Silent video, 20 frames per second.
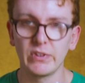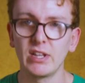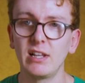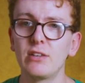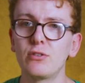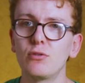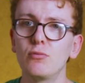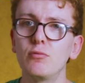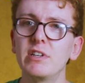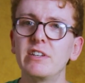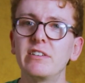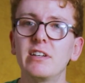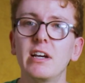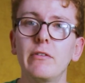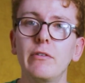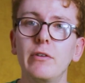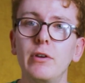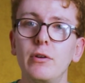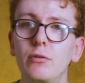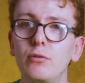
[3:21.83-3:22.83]
Let's
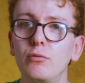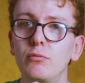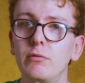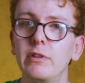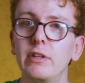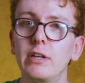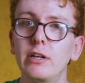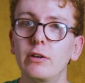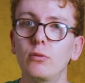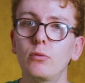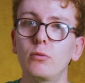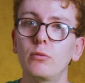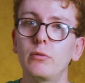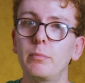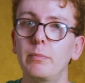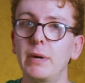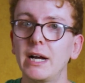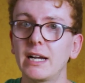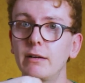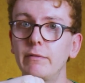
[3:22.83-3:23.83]
reset the nose with the
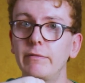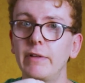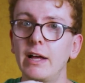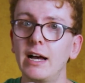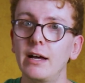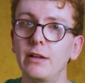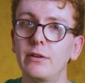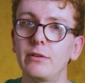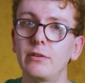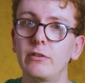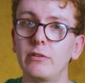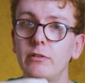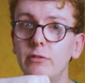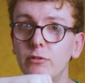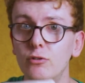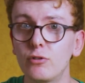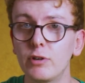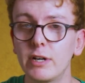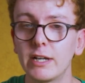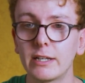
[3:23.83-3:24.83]
old back of the hand
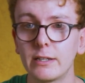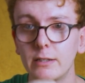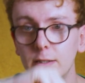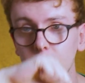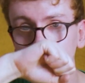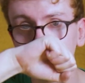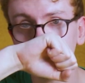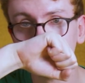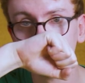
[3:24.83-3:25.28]
trick.